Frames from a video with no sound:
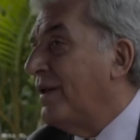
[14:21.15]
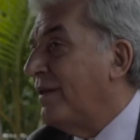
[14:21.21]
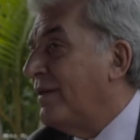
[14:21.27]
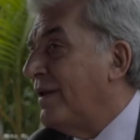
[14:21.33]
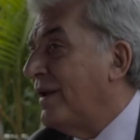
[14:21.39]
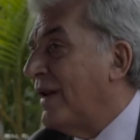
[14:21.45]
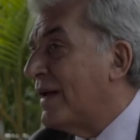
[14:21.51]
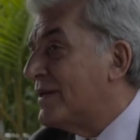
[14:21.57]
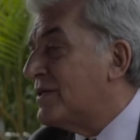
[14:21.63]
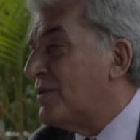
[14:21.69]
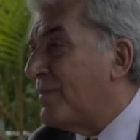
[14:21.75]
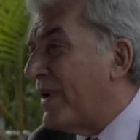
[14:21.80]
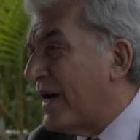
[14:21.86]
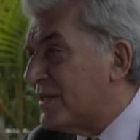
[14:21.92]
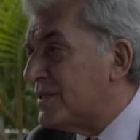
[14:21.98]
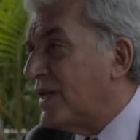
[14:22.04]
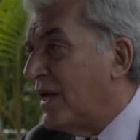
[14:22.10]
the, the larger
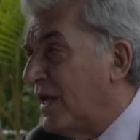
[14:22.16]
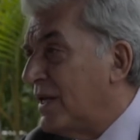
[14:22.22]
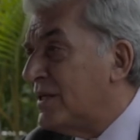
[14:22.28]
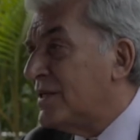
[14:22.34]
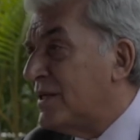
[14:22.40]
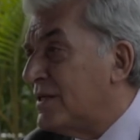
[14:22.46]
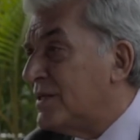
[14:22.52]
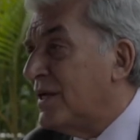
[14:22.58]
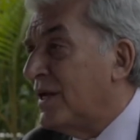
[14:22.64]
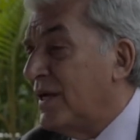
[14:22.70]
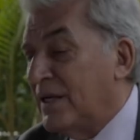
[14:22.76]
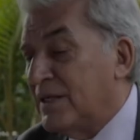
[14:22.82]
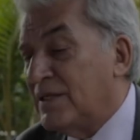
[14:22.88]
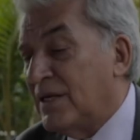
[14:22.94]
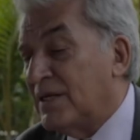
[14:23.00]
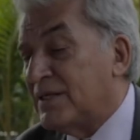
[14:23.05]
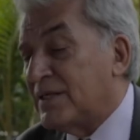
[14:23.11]
part is in,
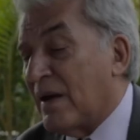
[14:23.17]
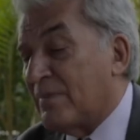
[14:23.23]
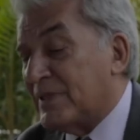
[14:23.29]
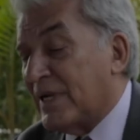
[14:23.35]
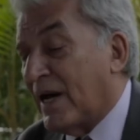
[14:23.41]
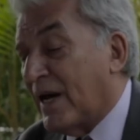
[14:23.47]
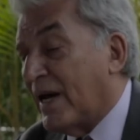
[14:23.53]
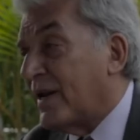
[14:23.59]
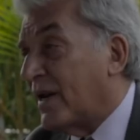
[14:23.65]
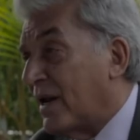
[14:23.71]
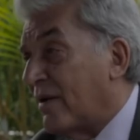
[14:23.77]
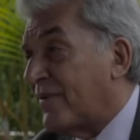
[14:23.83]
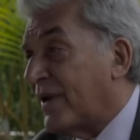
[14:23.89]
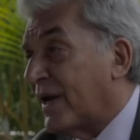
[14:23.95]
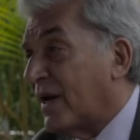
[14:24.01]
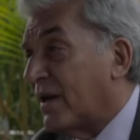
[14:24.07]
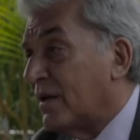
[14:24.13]
is in sub-Saharan
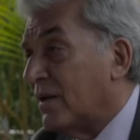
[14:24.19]
Africa.